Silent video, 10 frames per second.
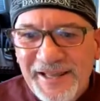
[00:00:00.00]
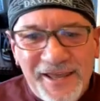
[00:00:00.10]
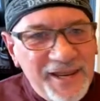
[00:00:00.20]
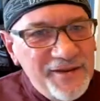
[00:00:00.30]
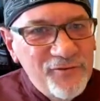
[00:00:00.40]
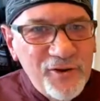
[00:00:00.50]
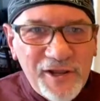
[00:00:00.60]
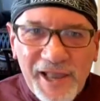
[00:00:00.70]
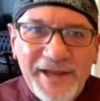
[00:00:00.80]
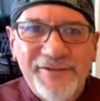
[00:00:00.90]
And if you
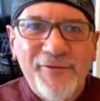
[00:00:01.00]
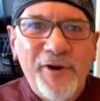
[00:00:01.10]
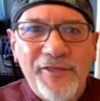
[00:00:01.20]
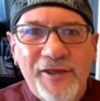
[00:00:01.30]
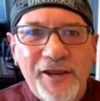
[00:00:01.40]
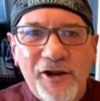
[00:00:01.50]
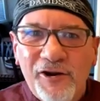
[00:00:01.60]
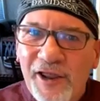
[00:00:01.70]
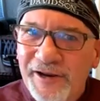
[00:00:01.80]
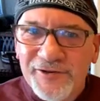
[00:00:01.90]
like doing anything
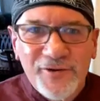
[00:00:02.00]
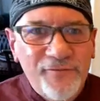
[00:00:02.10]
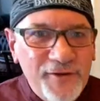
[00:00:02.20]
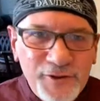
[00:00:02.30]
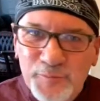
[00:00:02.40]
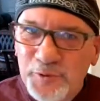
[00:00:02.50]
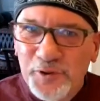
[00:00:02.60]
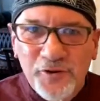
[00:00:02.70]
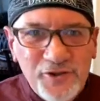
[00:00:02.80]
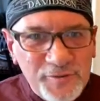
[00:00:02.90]
here, like us on
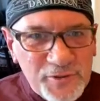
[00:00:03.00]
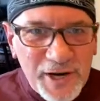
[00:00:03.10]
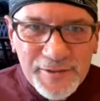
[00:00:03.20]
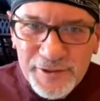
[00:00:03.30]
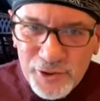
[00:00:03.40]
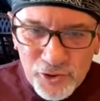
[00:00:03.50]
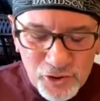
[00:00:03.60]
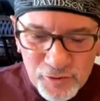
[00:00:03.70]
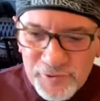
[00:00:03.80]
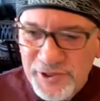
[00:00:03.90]
Facebook or subscribe to the
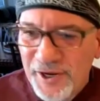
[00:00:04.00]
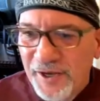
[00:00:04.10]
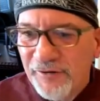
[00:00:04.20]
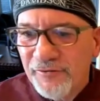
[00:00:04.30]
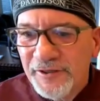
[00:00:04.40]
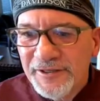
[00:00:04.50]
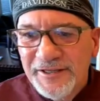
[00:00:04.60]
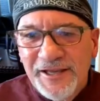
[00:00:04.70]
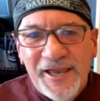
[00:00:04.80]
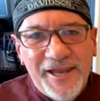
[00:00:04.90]
YouTube channel.
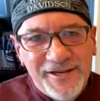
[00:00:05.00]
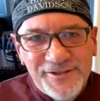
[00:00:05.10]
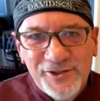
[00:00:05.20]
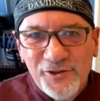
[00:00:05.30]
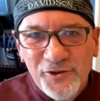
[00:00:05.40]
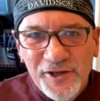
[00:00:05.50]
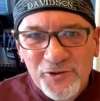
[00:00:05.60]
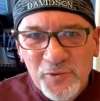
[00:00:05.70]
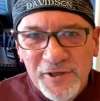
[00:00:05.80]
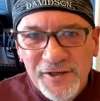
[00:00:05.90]
And until
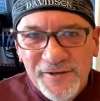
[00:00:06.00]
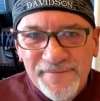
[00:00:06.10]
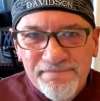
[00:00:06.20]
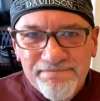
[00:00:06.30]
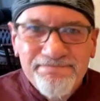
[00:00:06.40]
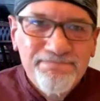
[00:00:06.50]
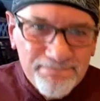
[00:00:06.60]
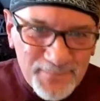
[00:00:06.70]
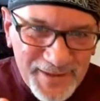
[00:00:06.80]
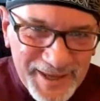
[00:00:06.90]
next week,
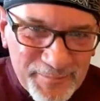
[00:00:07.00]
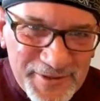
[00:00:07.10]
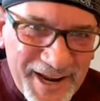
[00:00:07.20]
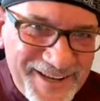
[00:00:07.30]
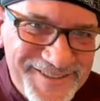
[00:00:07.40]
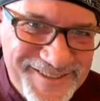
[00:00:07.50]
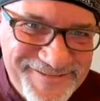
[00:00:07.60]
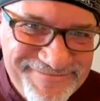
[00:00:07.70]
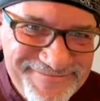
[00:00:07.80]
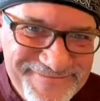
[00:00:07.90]
keep
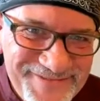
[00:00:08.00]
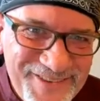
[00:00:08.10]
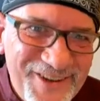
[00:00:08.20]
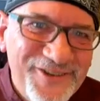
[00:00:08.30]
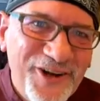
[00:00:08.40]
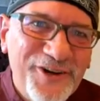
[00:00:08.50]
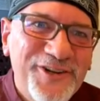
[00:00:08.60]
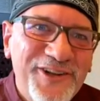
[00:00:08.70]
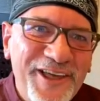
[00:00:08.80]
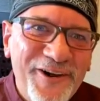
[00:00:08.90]
dancing. I'll talk
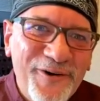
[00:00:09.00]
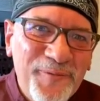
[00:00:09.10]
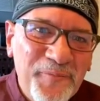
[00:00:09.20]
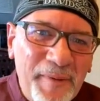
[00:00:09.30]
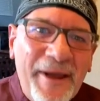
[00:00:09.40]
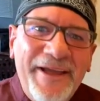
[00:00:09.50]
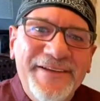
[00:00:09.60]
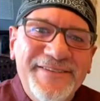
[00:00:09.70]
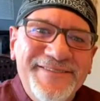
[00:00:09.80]
to you later. Bye-bye.